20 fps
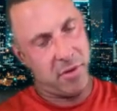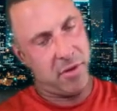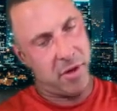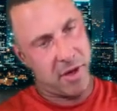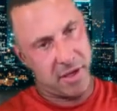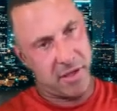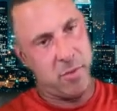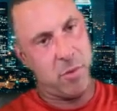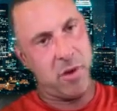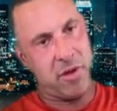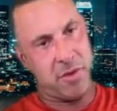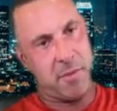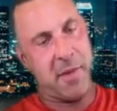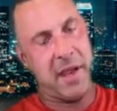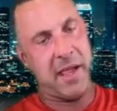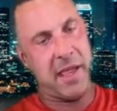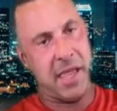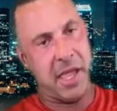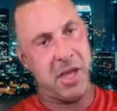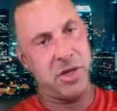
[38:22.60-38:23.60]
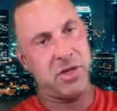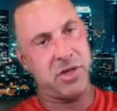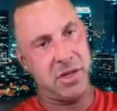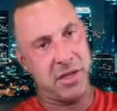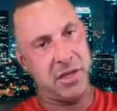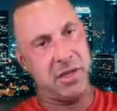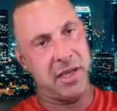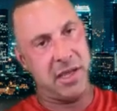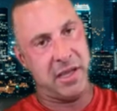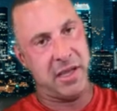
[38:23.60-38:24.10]
look at the, what the
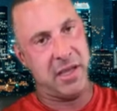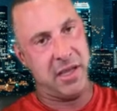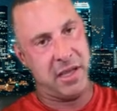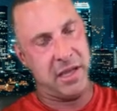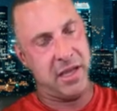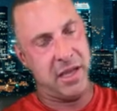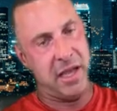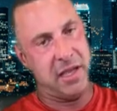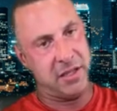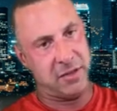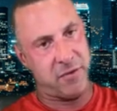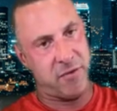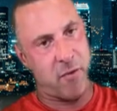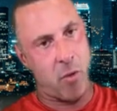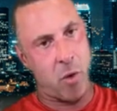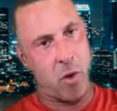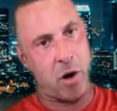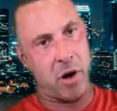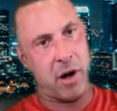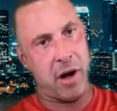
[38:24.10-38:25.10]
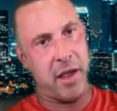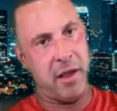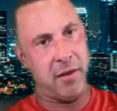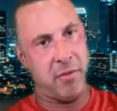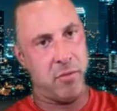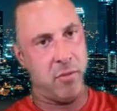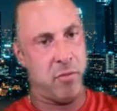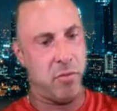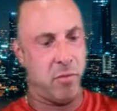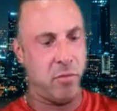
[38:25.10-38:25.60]
medication is for, and
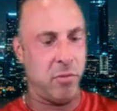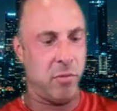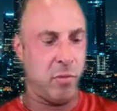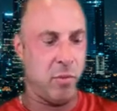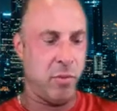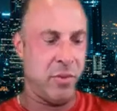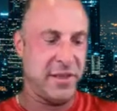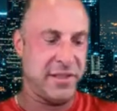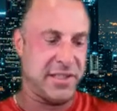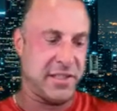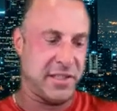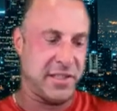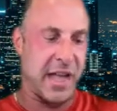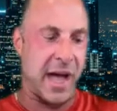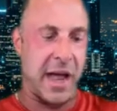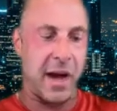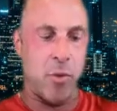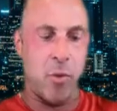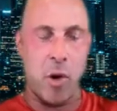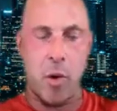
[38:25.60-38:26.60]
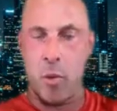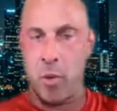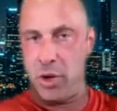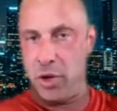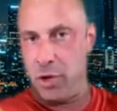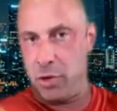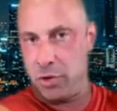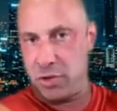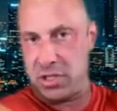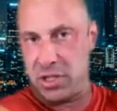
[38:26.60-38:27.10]
this is kind of why
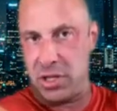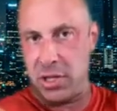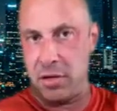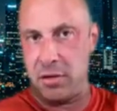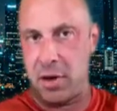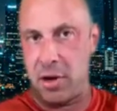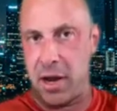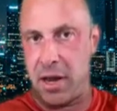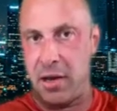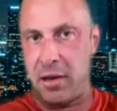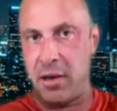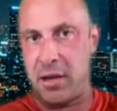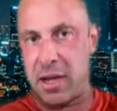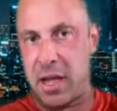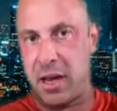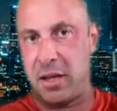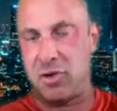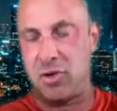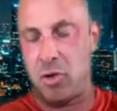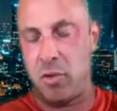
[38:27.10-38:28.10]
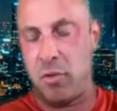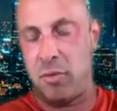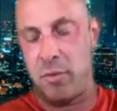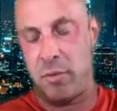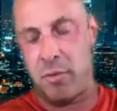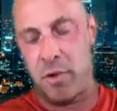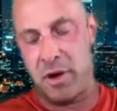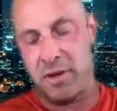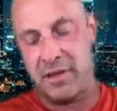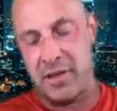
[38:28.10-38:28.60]
we're using it, right? We kind of told
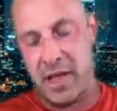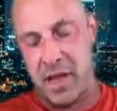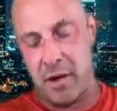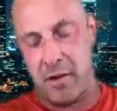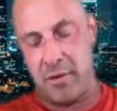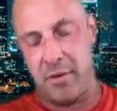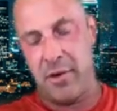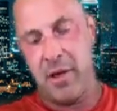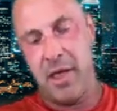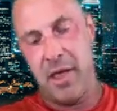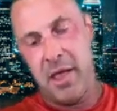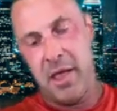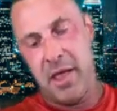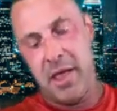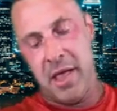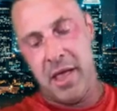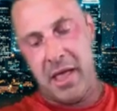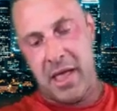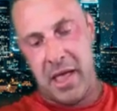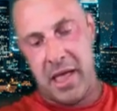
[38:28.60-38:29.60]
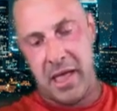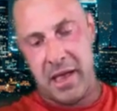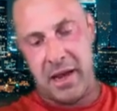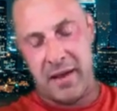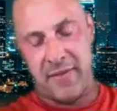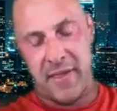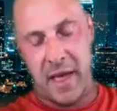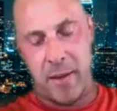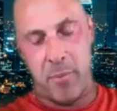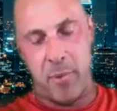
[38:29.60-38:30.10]
him to break down. And
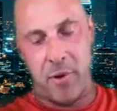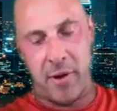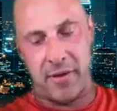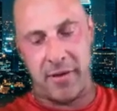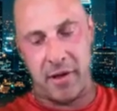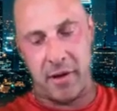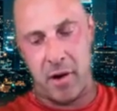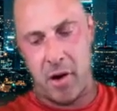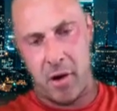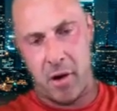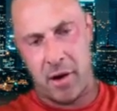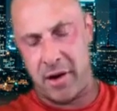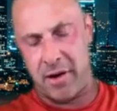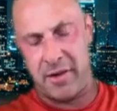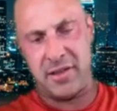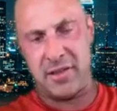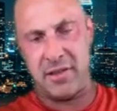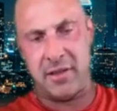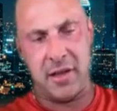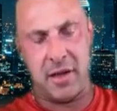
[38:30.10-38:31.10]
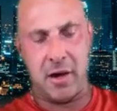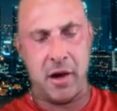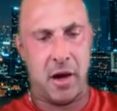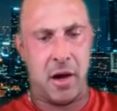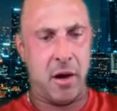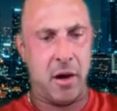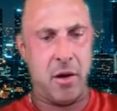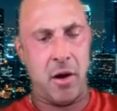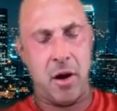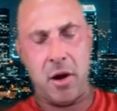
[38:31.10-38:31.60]
at that point, he's like, oh, I, just,
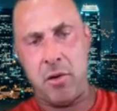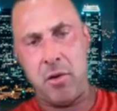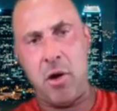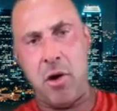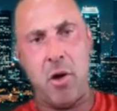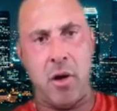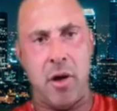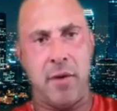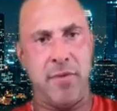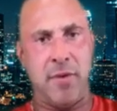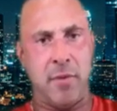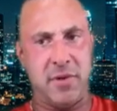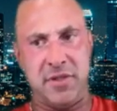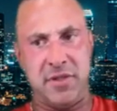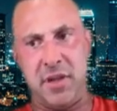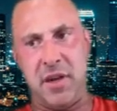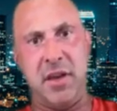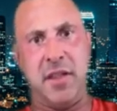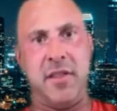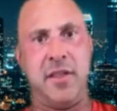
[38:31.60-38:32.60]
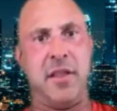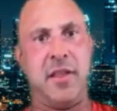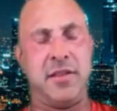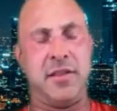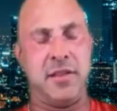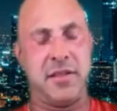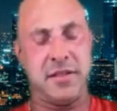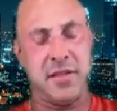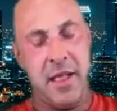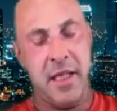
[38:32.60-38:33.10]
I don't know, I've never done anything like
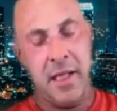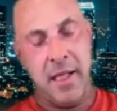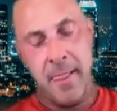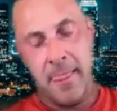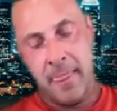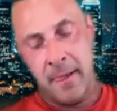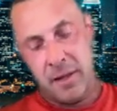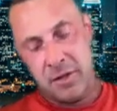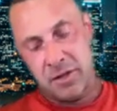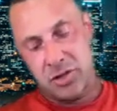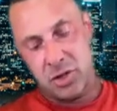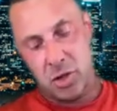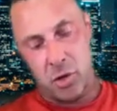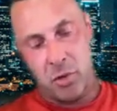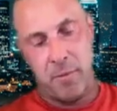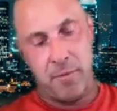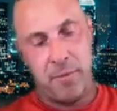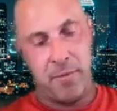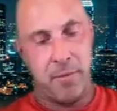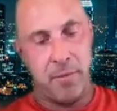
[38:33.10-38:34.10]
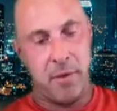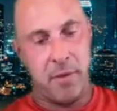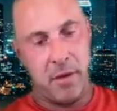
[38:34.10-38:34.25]
this. So,